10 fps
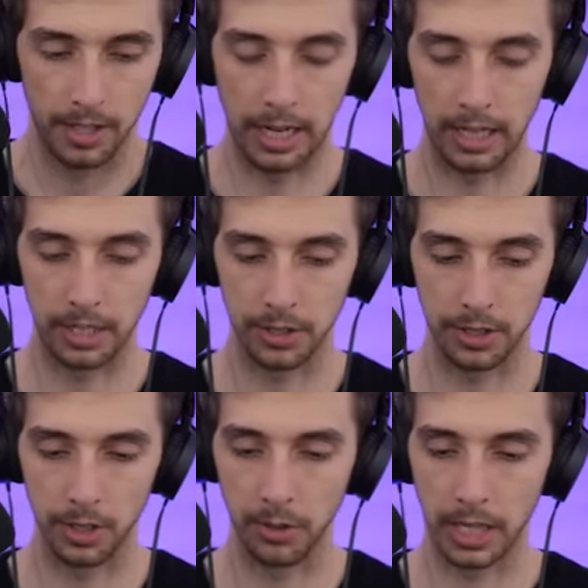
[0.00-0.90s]

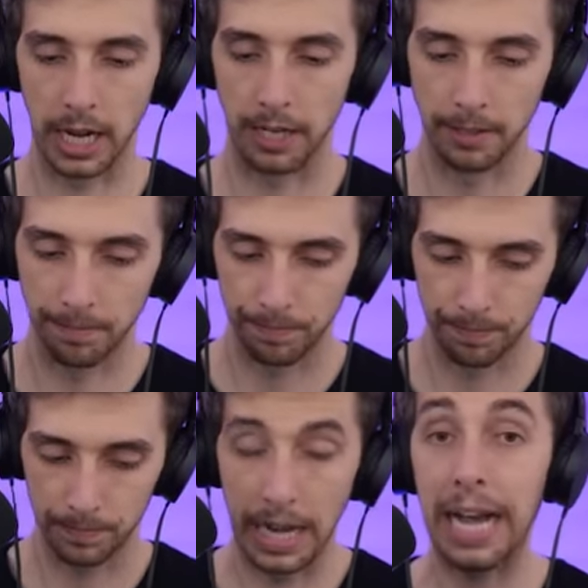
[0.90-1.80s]
Elias, okay.
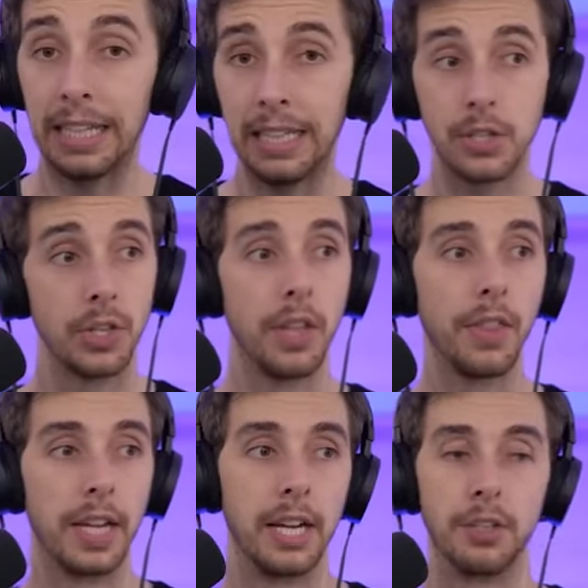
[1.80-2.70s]
And that's another thing,